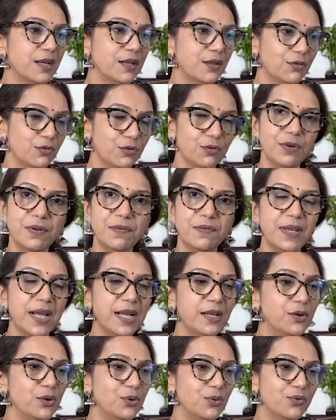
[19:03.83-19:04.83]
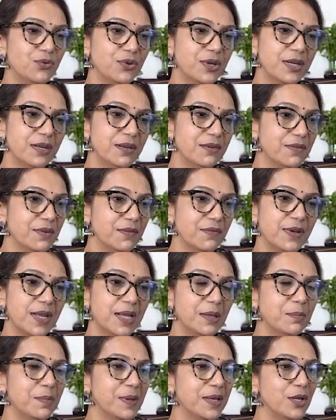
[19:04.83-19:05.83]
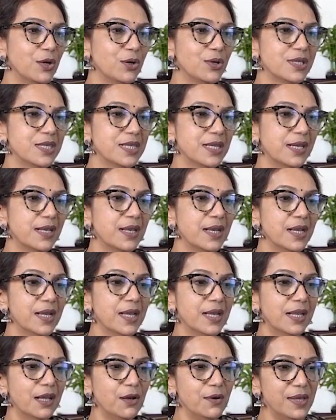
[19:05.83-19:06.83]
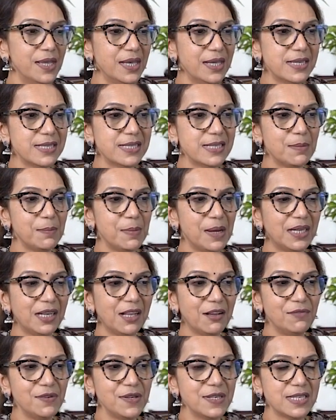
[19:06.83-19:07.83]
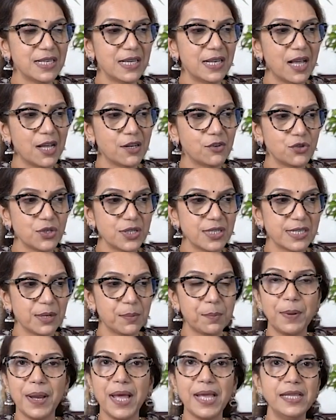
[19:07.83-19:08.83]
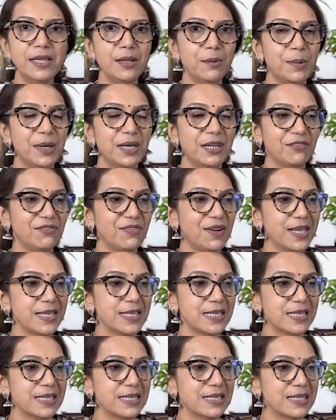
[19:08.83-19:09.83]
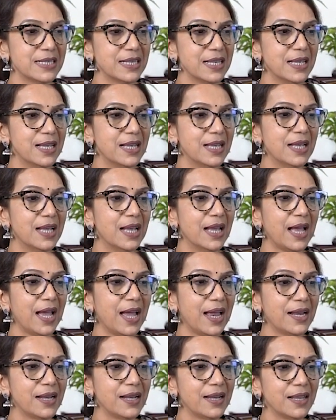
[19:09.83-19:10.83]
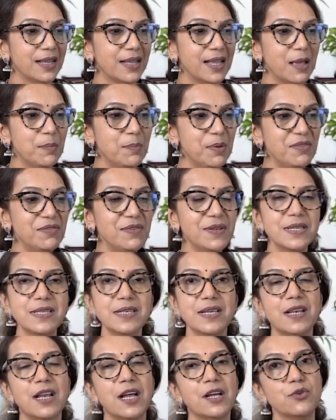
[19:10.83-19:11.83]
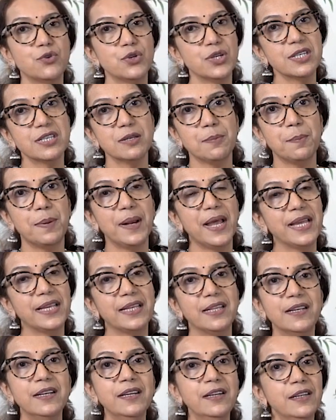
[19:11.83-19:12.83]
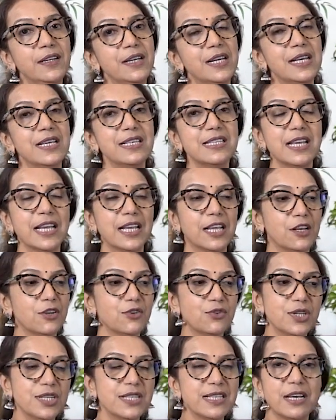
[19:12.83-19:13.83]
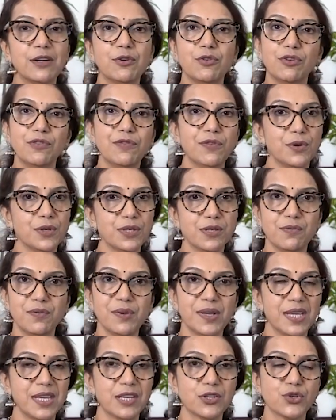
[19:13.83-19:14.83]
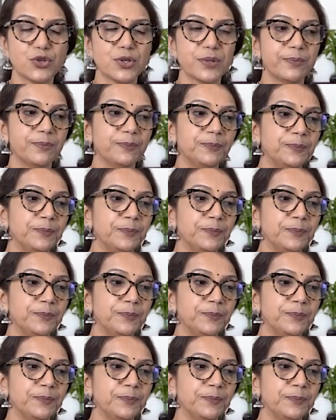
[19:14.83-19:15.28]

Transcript: So we've done nutrient, we've done periosteal. Now here is the metaphyseal artery supplying the metaphysis, and epiphyseal artery supplying the secondary center of ossification.